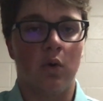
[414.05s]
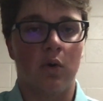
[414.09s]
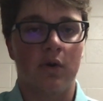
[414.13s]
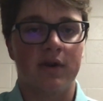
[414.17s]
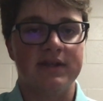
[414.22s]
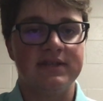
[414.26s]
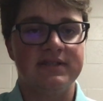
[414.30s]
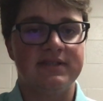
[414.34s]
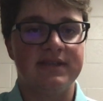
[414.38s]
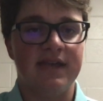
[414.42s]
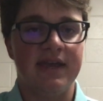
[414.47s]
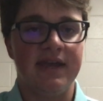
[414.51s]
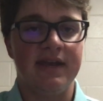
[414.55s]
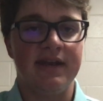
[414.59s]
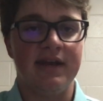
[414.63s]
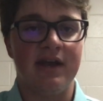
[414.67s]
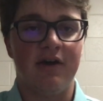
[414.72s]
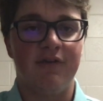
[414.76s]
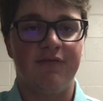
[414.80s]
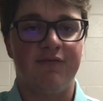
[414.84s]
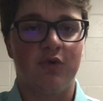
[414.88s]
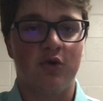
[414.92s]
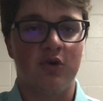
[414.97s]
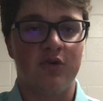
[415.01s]
Oregon State
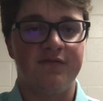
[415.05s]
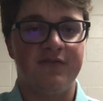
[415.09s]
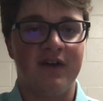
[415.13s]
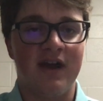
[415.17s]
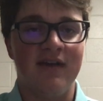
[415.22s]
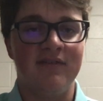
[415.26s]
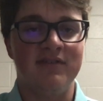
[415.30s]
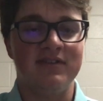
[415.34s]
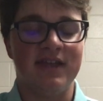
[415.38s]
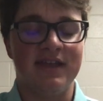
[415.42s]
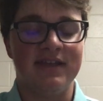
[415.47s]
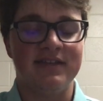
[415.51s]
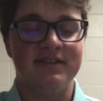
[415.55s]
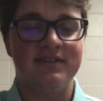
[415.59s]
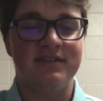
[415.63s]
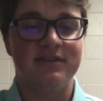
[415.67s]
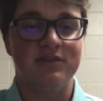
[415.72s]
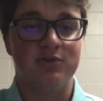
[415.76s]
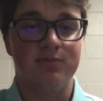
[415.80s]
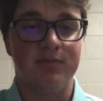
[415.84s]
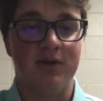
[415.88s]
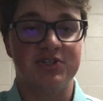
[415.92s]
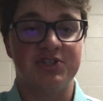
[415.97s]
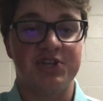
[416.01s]
now 4-5, and
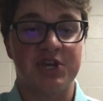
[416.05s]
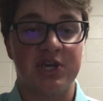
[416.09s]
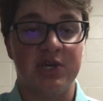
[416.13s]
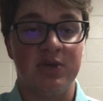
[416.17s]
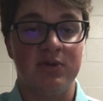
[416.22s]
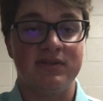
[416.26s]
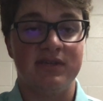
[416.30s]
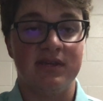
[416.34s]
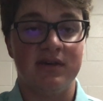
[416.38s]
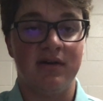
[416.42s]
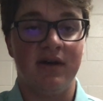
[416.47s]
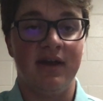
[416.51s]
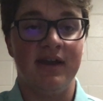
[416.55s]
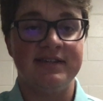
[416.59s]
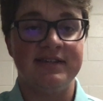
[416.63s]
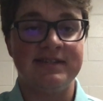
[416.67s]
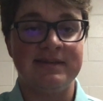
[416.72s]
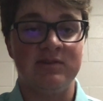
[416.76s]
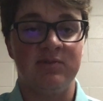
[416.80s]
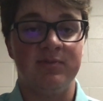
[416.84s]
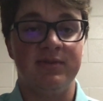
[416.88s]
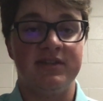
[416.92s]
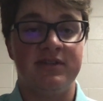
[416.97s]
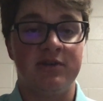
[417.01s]
much like UCLA,
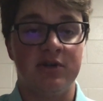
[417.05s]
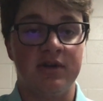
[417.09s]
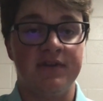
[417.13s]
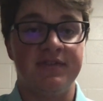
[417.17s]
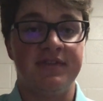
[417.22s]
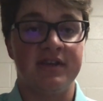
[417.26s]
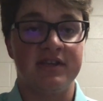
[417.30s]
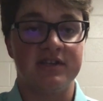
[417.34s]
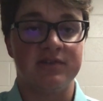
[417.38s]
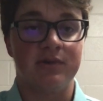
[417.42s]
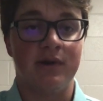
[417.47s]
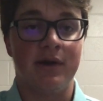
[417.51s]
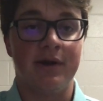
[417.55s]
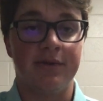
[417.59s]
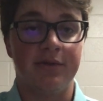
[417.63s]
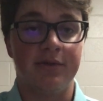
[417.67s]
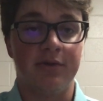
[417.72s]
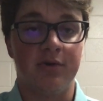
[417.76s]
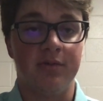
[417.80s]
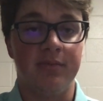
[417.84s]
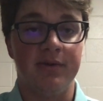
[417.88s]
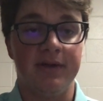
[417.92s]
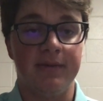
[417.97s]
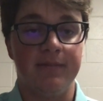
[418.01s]
seem to be turning things around a
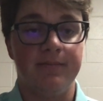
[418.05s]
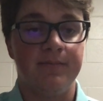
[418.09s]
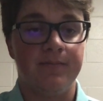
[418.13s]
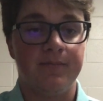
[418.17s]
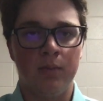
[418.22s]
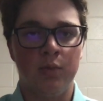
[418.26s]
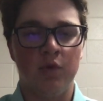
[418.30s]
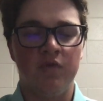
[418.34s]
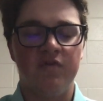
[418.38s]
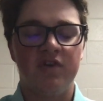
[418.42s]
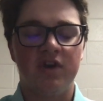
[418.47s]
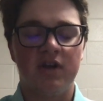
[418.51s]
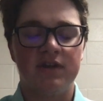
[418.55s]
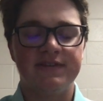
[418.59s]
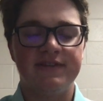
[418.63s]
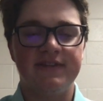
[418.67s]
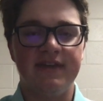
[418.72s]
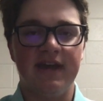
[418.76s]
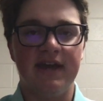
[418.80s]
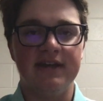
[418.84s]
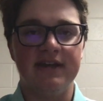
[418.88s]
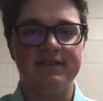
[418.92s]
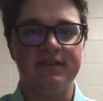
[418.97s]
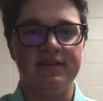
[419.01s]
little bit. Moving on to
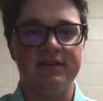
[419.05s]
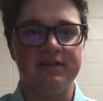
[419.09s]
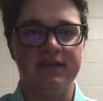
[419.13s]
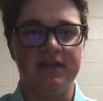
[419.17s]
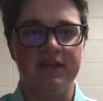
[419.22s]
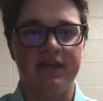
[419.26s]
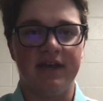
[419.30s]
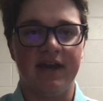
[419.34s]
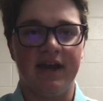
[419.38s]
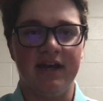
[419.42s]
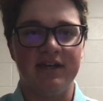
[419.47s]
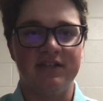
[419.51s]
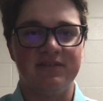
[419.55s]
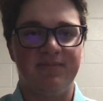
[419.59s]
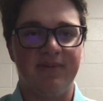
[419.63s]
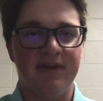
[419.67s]
the SEC, guys.